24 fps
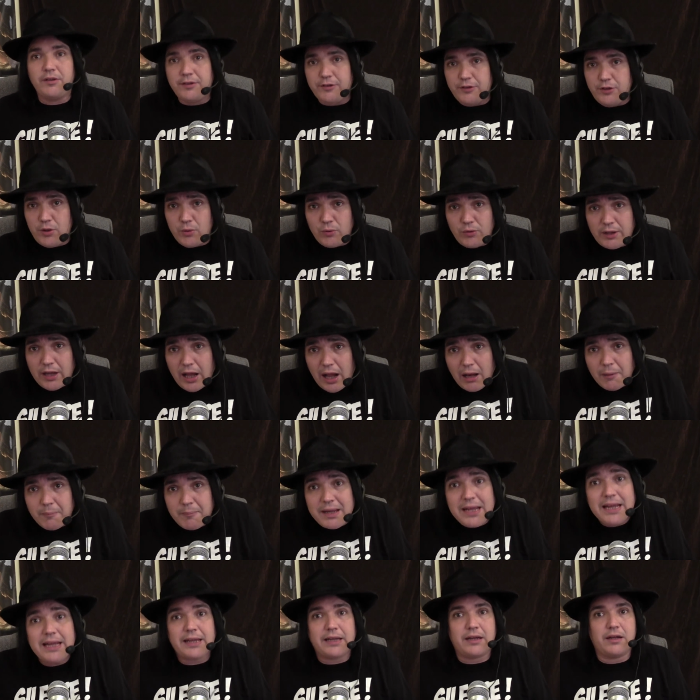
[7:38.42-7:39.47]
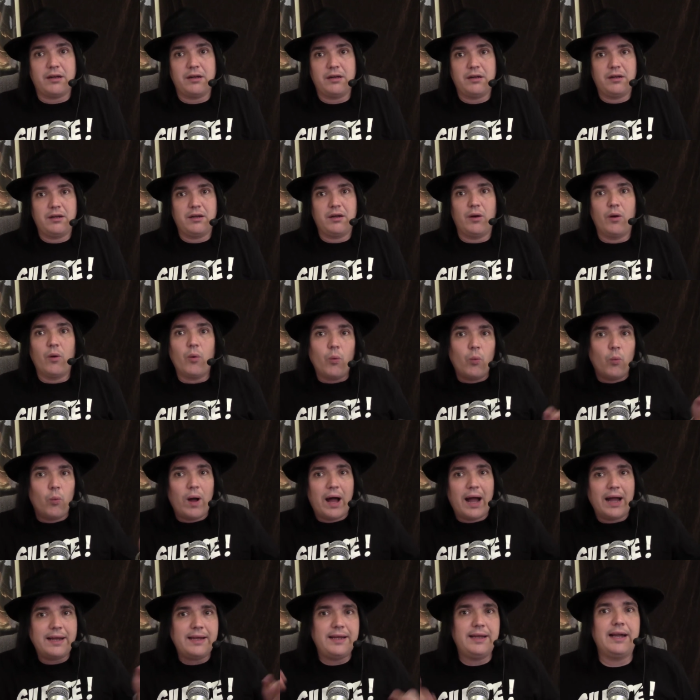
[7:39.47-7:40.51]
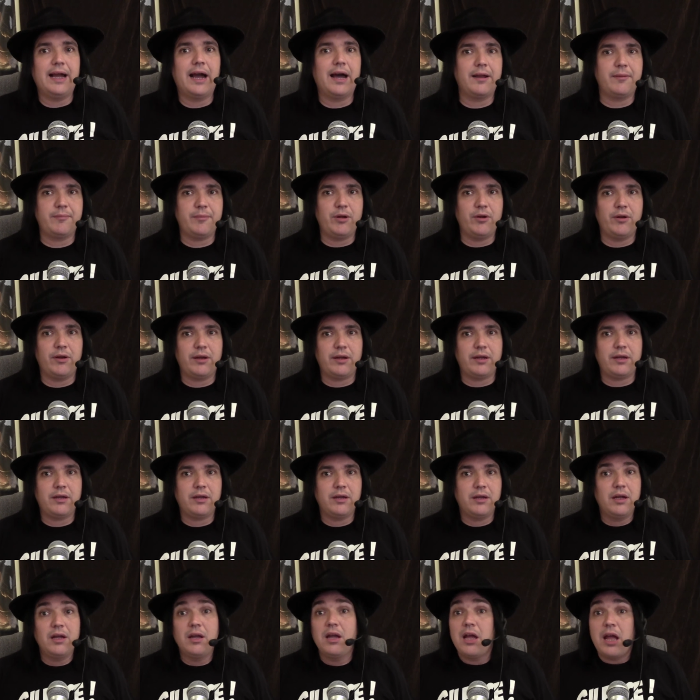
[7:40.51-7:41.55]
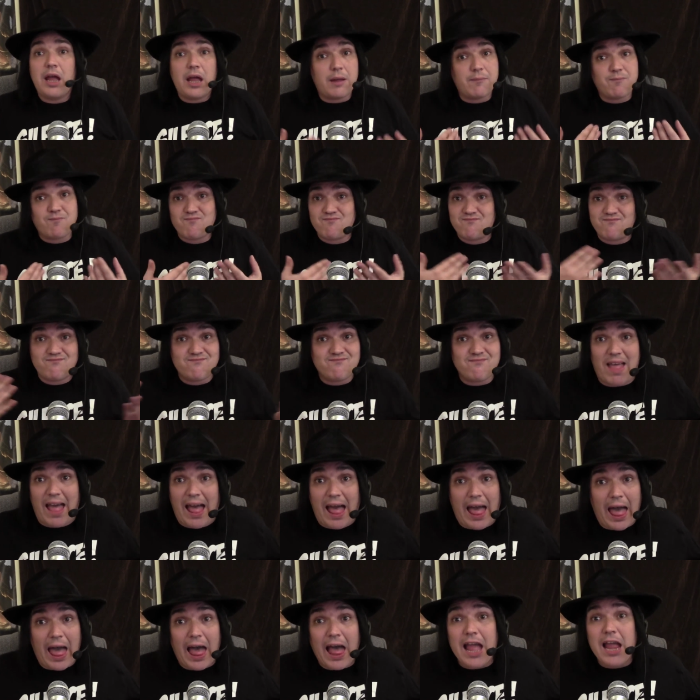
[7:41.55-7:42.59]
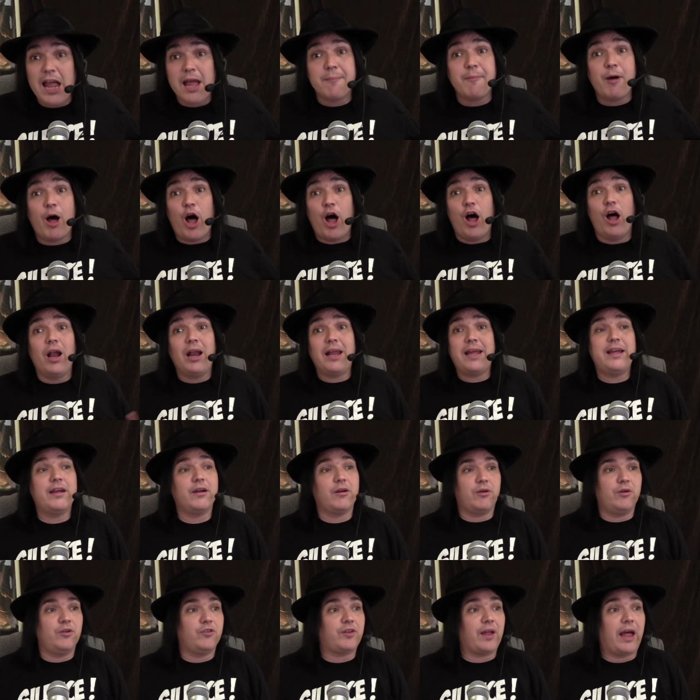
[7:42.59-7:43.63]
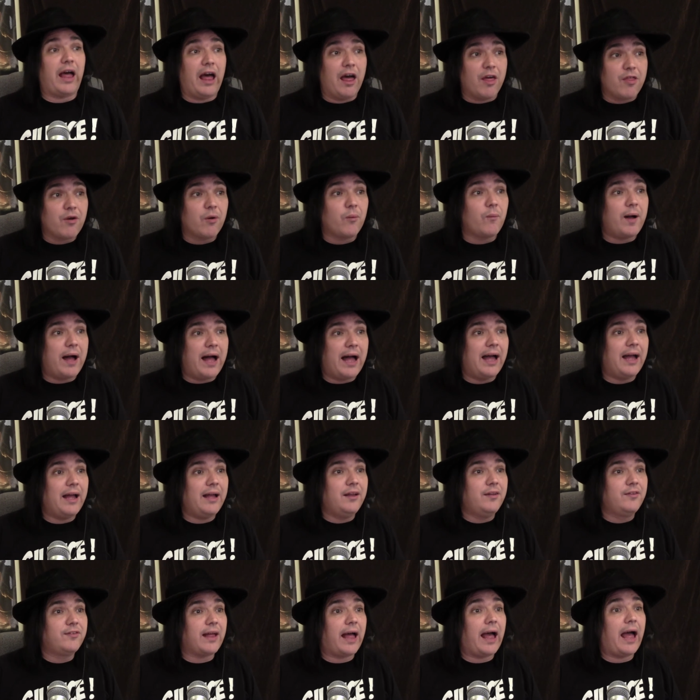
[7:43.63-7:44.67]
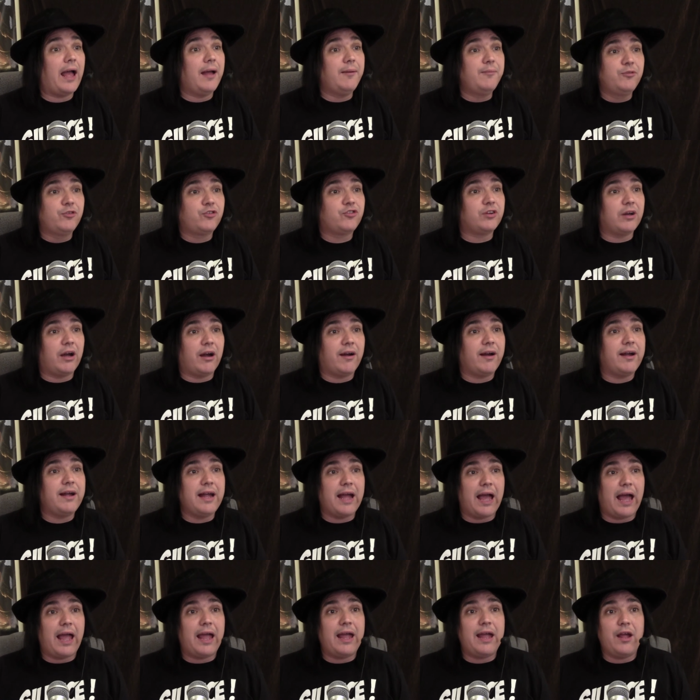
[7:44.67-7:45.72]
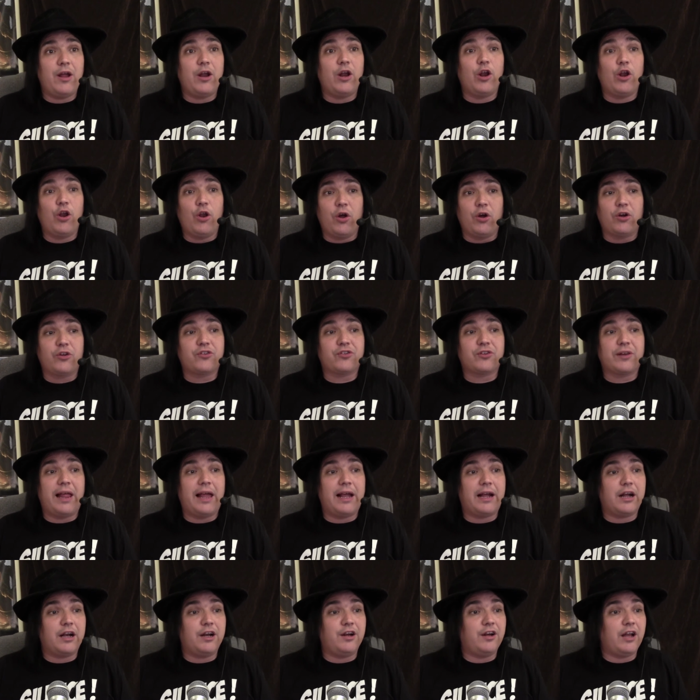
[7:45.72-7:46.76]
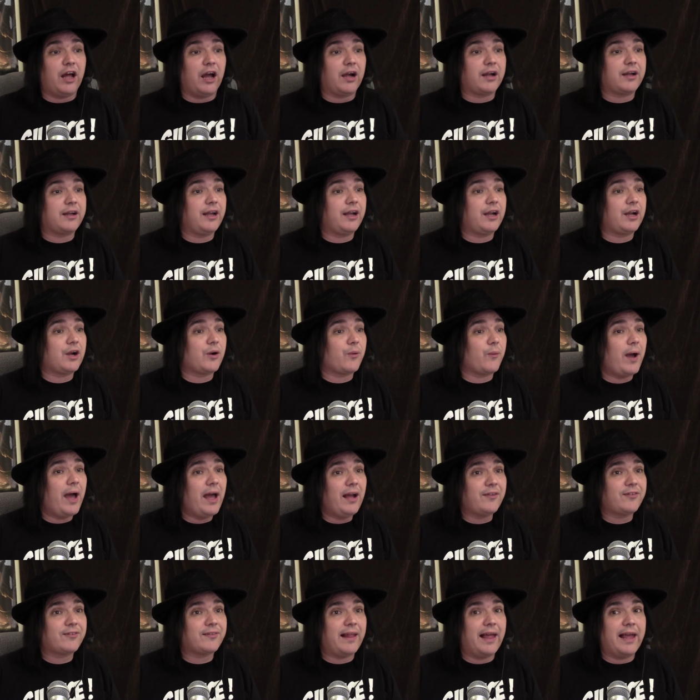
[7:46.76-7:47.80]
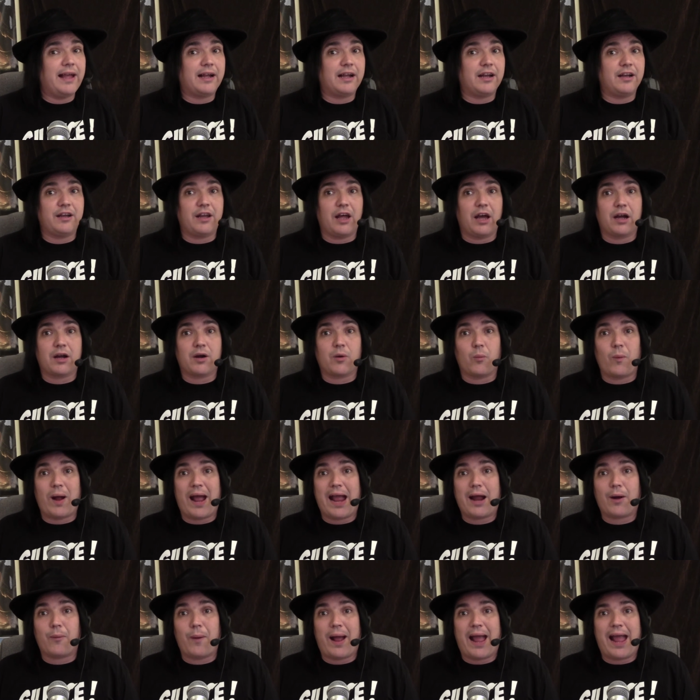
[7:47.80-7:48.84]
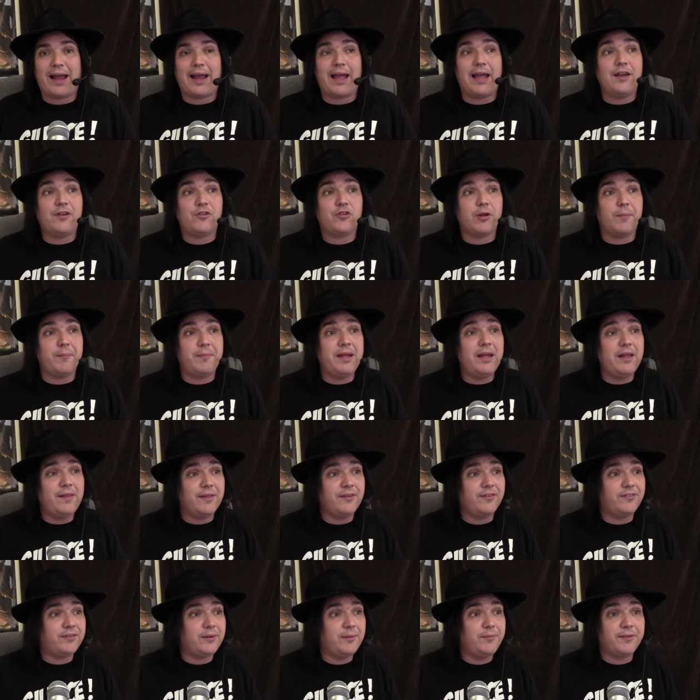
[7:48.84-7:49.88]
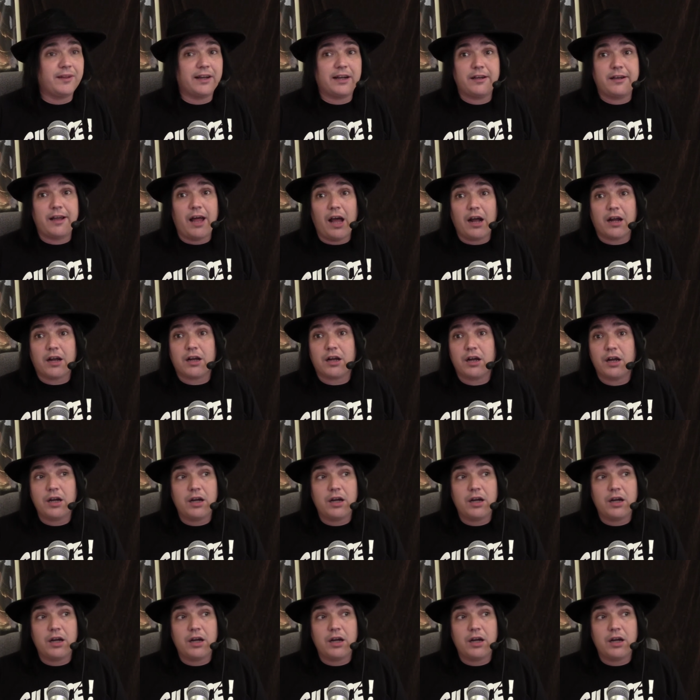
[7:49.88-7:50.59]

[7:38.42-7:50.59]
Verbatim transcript: You tell me why he got immunity. I am all ears. Otherwise, I'm sorry, it looks like a duck. It quacks like a duck. Quack, quack. It, to me, this seems like a duck.